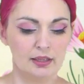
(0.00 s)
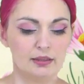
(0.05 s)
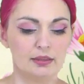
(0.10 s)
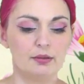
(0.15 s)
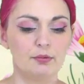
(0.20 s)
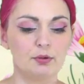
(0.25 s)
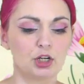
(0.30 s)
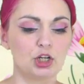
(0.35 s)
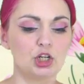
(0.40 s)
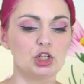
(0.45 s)

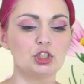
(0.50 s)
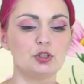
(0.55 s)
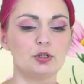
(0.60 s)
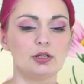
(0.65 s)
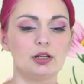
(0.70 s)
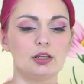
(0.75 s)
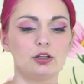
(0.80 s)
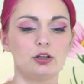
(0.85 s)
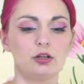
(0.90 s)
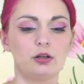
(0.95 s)
Then we're going to do
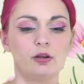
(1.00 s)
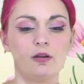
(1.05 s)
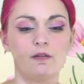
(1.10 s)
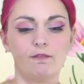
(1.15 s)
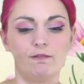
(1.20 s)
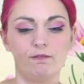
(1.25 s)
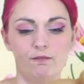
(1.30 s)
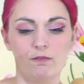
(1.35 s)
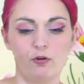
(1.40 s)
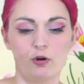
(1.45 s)
another
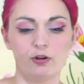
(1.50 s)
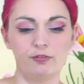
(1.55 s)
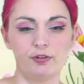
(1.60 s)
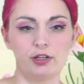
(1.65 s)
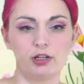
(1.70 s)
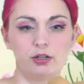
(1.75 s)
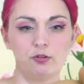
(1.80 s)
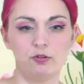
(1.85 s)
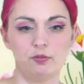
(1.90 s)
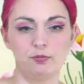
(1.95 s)

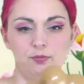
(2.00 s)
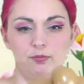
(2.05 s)
4-finger